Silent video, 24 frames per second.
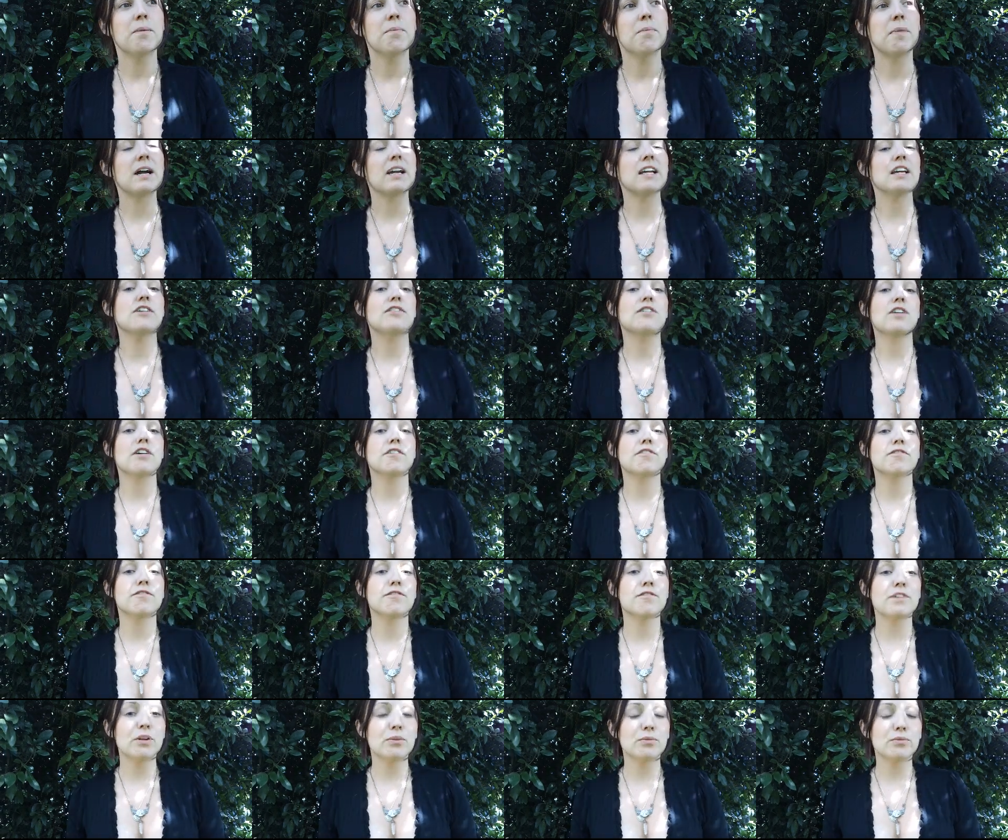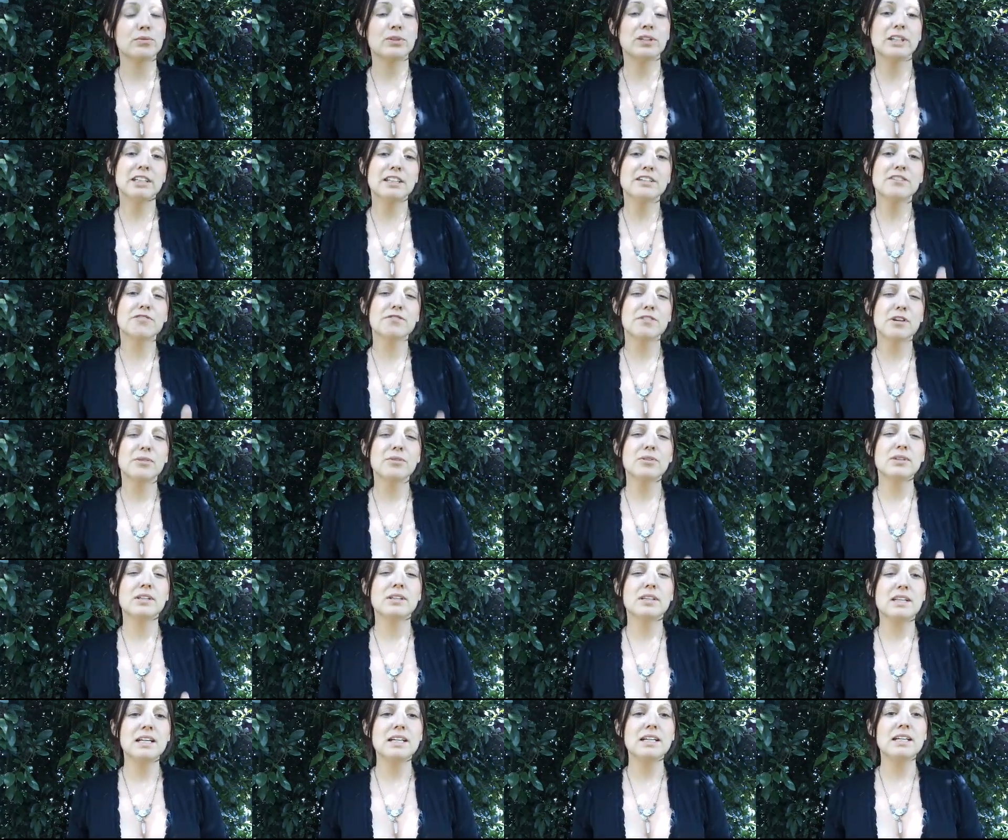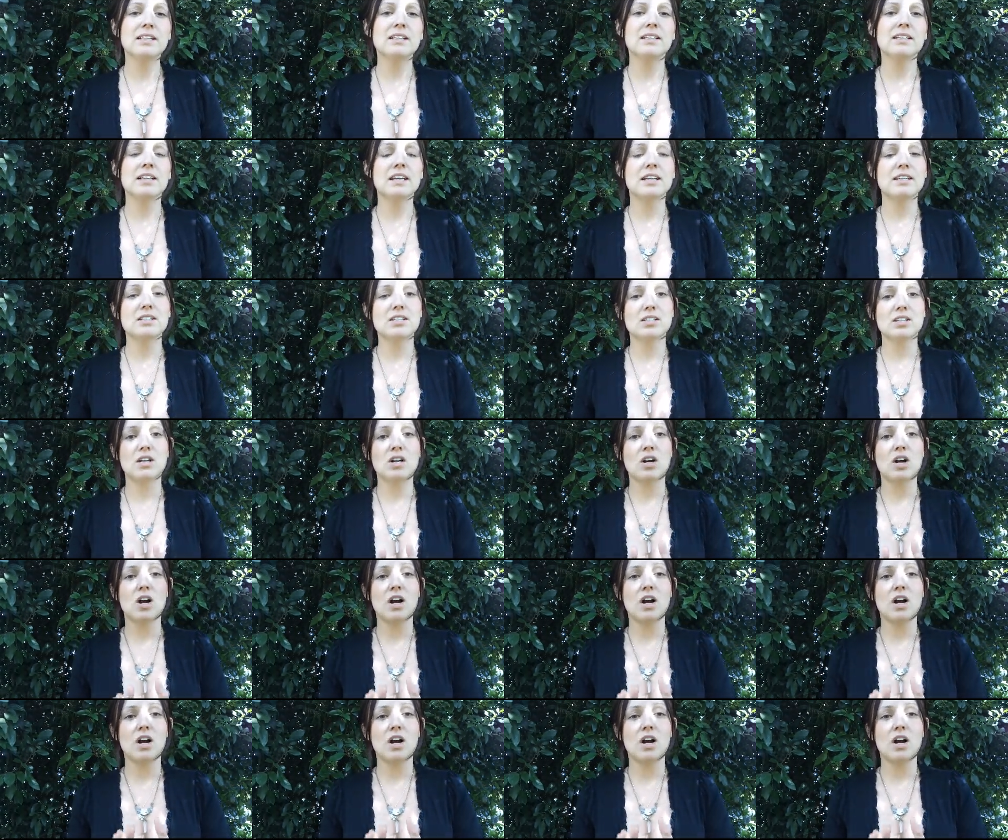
But if I really felt the need that